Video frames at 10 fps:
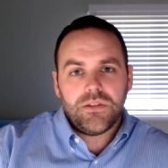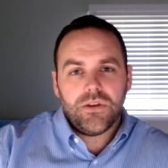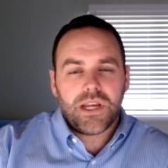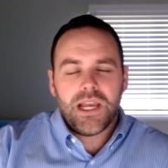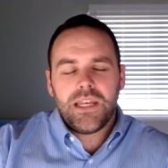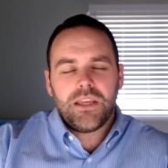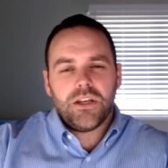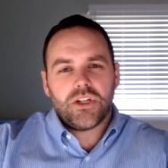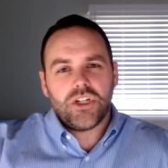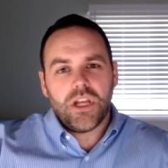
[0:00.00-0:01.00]
you're kind of going to
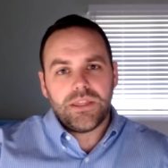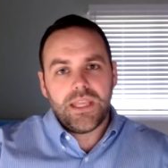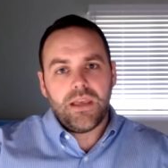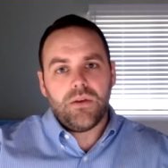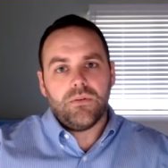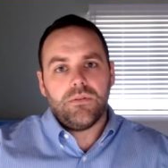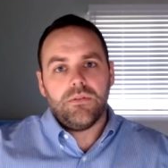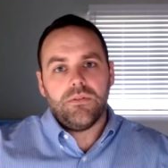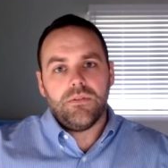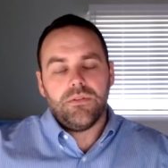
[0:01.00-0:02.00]
shut down
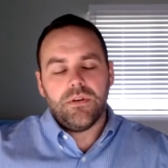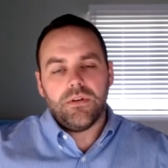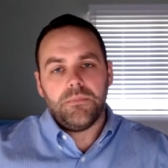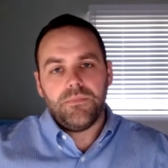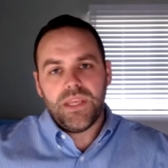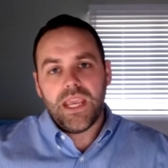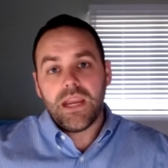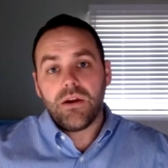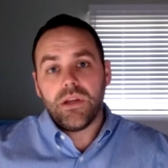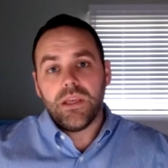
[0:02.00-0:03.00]
the the
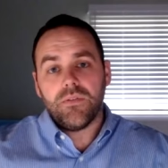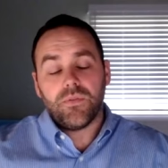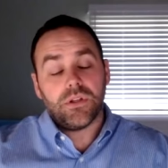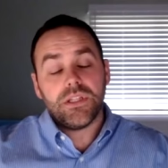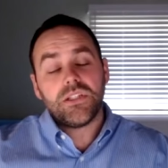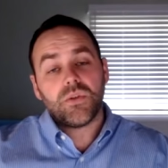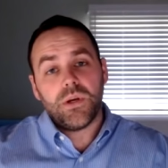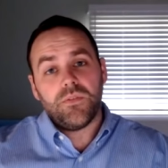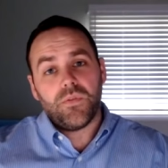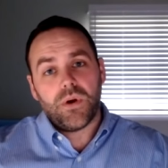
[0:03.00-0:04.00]
area for at least
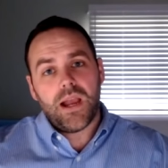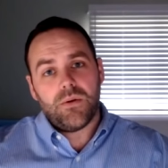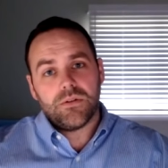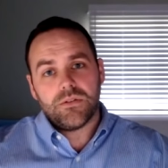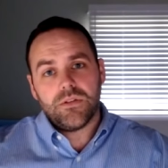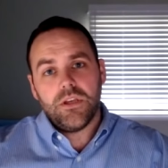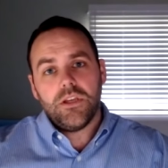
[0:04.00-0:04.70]
24 hours.